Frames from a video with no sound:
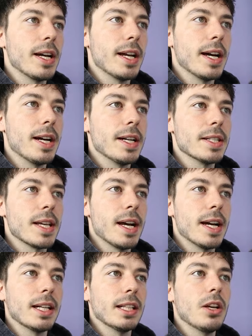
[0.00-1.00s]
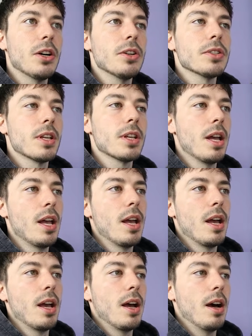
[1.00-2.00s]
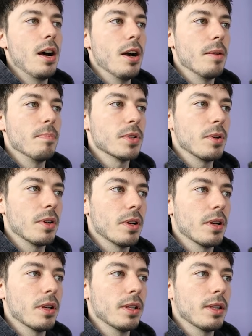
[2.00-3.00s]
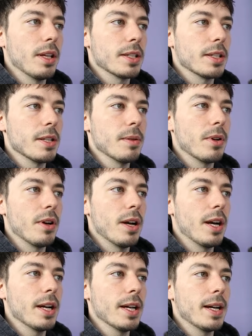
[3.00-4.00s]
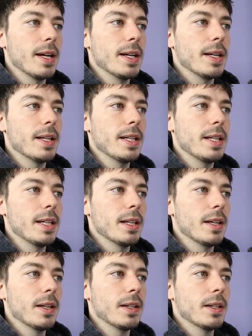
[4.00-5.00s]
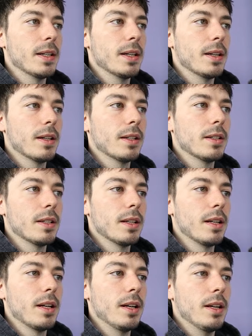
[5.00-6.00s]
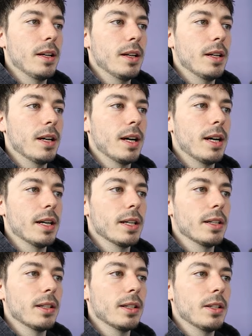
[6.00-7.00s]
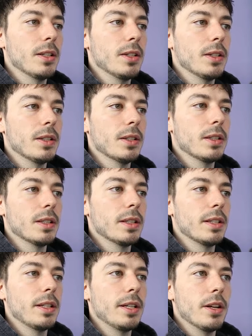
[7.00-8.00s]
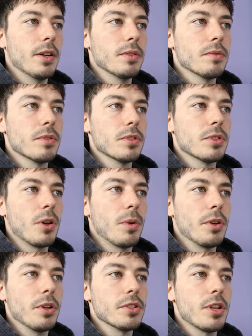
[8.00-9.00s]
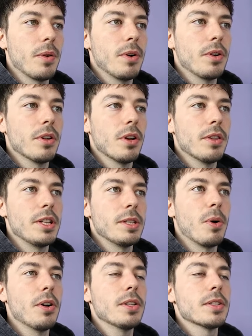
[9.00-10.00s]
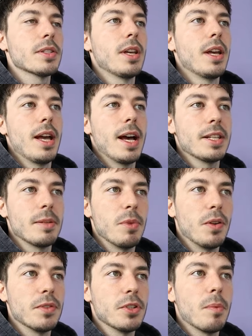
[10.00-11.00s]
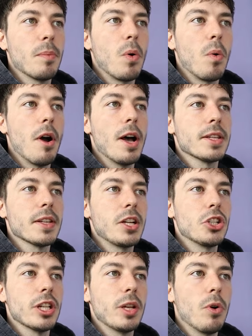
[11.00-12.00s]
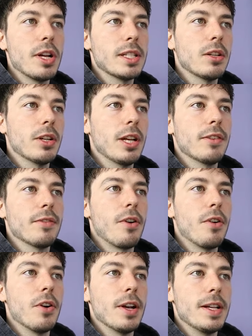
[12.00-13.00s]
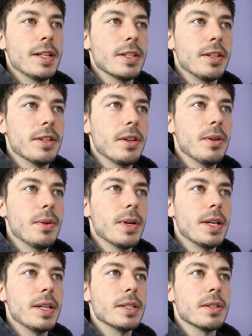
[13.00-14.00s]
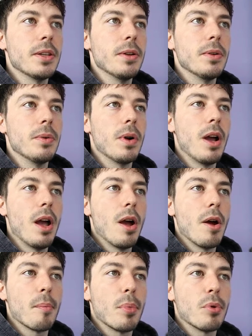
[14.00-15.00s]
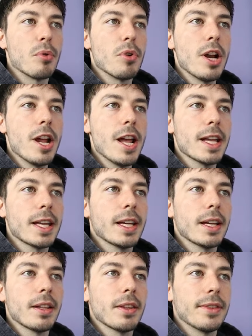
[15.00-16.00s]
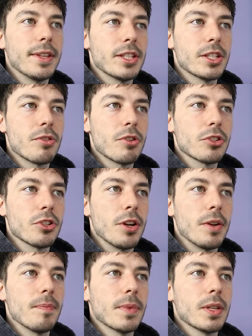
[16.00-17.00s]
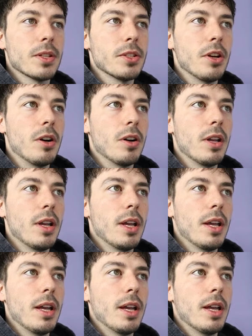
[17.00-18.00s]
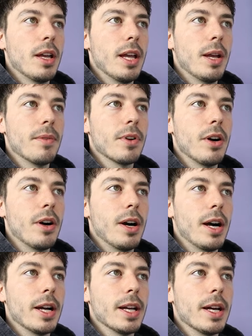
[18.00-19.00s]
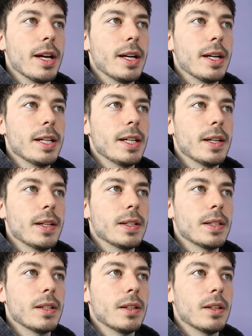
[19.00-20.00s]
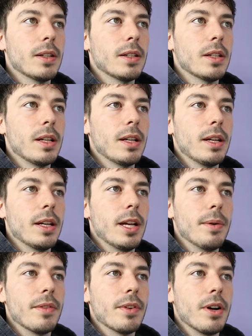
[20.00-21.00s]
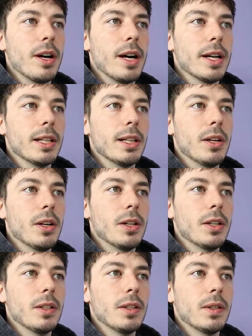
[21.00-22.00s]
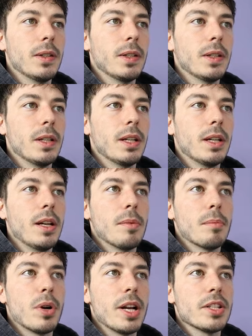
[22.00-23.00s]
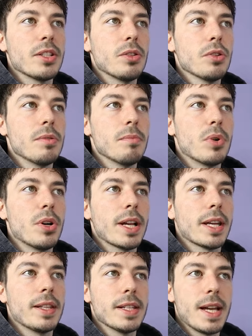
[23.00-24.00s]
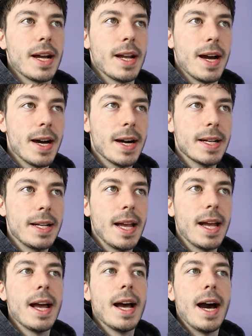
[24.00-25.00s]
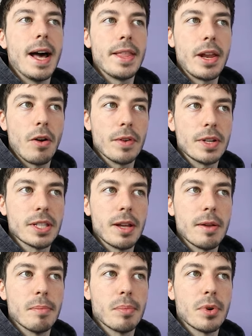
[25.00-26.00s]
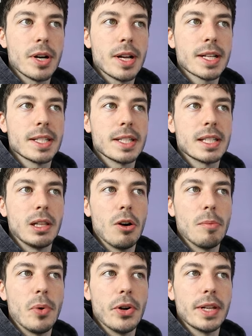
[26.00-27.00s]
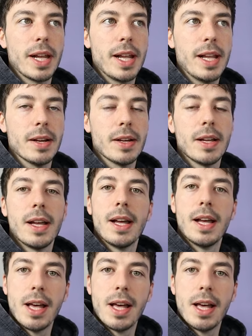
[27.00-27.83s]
higher highs, higher lows. So like I said, we've got a higher high, higher low, you know, so on and so on at these points as it moves up. Essentially what he's looking for it to do is to break this structure. So here we've got a higher high, here we've got a higher low. Price doesn't break this higher high, and then obviously it breaks this low point here,